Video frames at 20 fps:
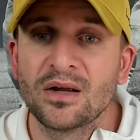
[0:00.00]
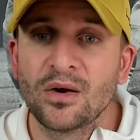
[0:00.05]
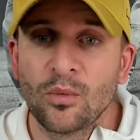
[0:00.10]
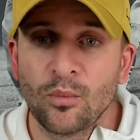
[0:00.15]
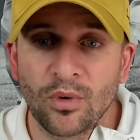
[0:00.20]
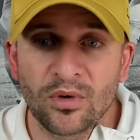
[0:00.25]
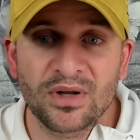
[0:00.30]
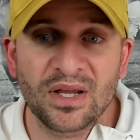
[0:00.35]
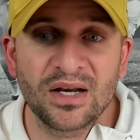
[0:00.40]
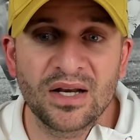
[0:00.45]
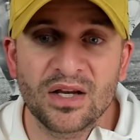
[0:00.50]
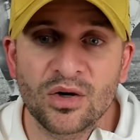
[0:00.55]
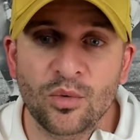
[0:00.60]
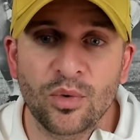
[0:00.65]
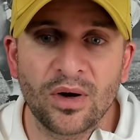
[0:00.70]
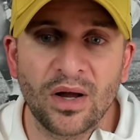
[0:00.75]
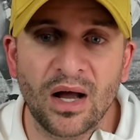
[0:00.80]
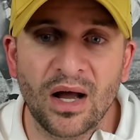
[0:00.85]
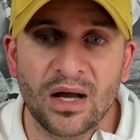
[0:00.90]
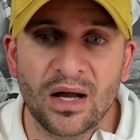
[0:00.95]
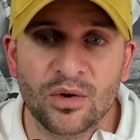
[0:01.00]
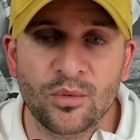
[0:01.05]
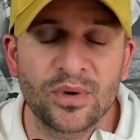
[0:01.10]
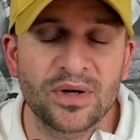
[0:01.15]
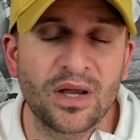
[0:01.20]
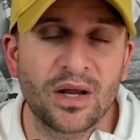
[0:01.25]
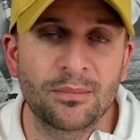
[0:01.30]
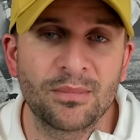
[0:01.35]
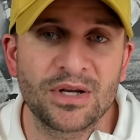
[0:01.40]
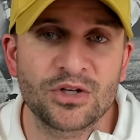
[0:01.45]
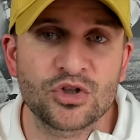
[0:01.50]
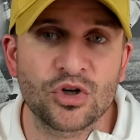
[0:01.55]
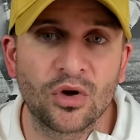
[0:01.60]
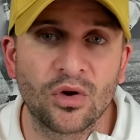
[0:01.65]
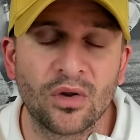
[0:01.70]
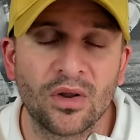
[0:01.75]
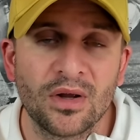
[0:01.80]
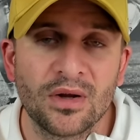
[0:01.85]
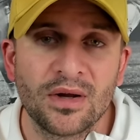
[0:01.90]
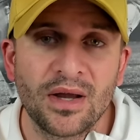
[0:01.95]
Well, getting Quinyon
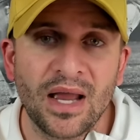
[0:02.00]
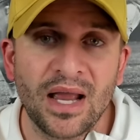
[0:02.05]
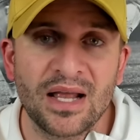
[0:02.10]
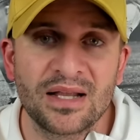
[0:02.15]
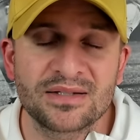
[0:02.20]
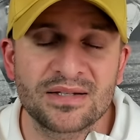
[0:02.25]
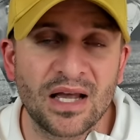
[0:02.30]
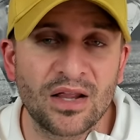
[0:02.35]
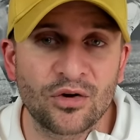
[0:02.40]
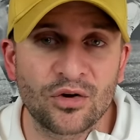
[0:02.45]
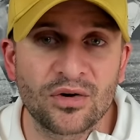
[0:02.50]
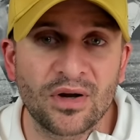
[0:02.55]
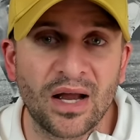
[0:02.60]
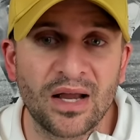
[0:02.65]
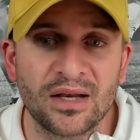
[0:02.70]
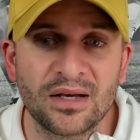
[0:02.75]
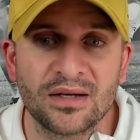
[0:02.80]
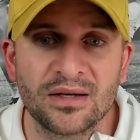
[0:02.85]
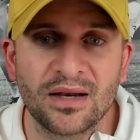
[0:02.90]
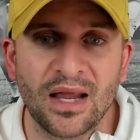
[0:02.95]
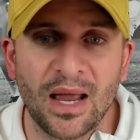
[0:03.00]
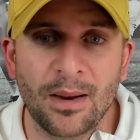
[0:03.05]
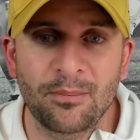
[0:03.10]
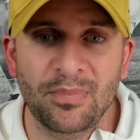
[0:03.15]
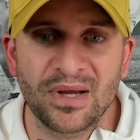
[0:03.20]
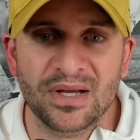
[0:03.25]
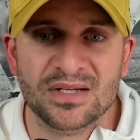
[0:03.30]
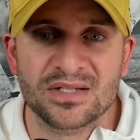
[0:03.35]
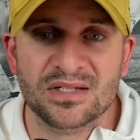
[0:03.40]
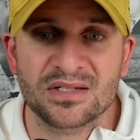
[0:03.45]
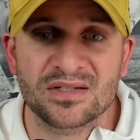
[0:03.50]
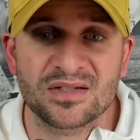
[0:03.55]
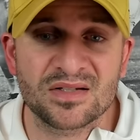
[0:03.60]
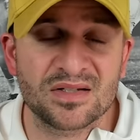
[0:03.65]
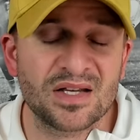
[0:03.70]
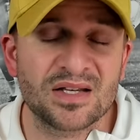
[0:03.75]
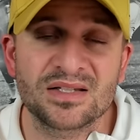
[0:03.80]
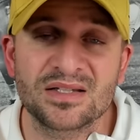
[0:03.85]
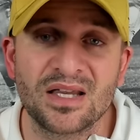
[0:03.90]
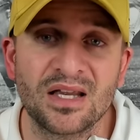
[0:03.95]
Mitchell and Tyler Guyton at picks
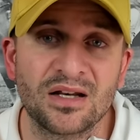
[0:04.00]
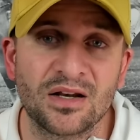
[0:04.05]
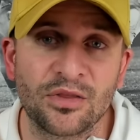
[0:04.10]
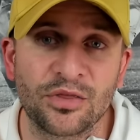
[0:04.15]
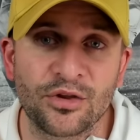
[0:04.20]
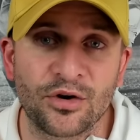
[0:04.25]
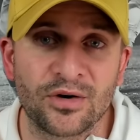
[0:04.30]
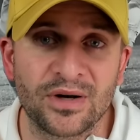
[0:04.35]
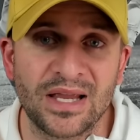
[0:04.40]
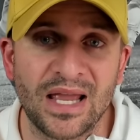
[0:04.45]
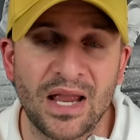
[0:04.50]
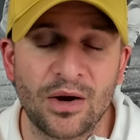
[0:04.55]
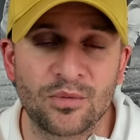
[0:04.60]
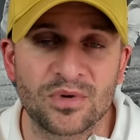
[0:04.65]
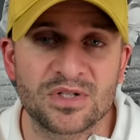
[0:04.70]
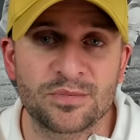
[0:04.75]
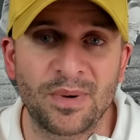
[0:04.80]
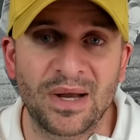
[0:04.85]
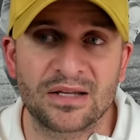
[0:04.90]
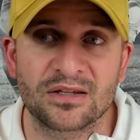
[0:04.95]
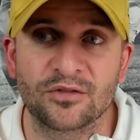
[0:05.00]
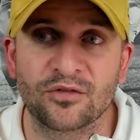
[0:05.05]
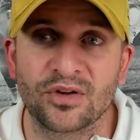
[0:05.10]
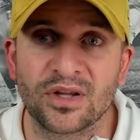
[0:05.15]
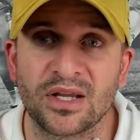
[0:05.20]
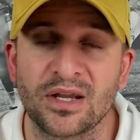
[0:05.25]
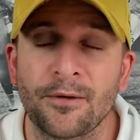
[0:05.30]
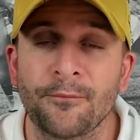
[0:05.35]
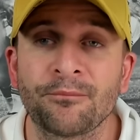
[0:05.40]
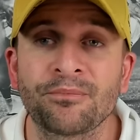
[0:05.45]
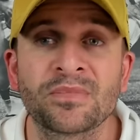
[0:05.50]
16 and 38, respectively.